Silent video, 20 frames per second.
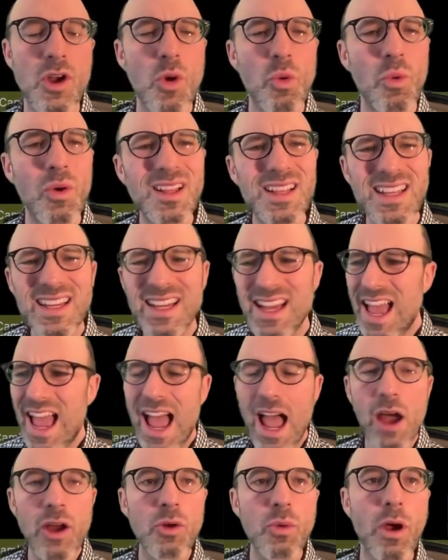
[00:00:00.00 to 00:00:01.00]
well,
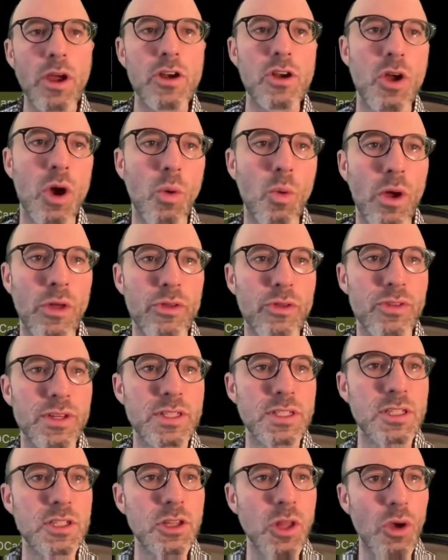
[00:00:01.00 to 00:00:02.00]
how do I know whether
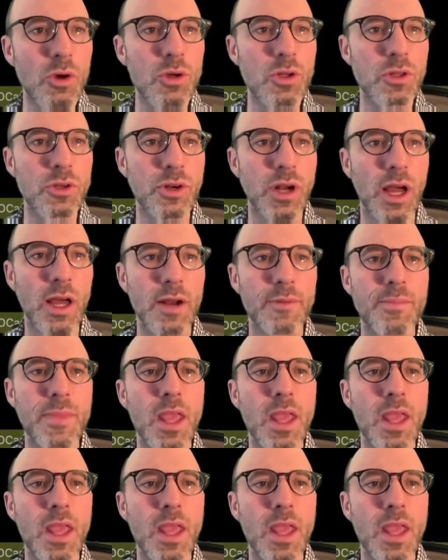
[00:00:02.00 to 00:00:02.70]
this is local or not?